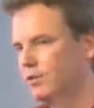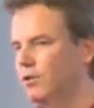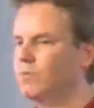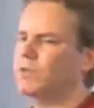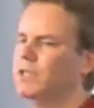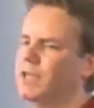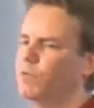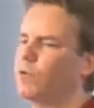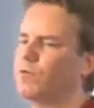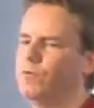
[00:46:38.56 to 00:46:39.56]
you don't really get
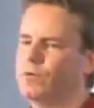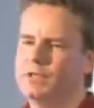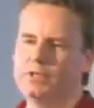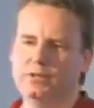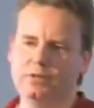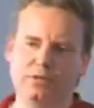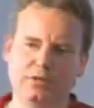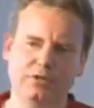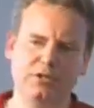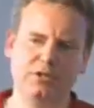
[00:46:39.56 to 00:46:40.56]
warned for it.
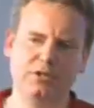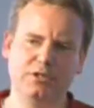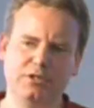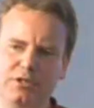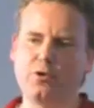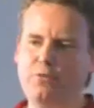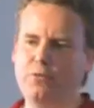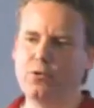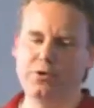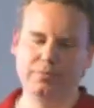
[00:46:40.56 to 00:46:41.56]
You just get a
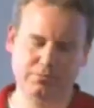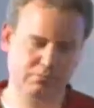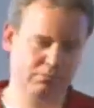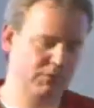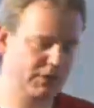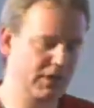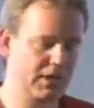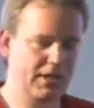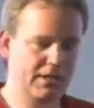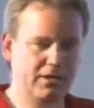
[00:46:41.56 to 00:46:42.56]
404, saying
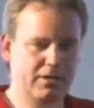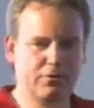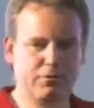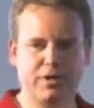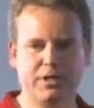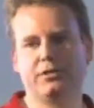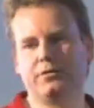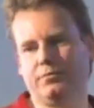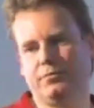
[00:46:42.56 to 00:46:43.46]
like, oh, I couldn't find it.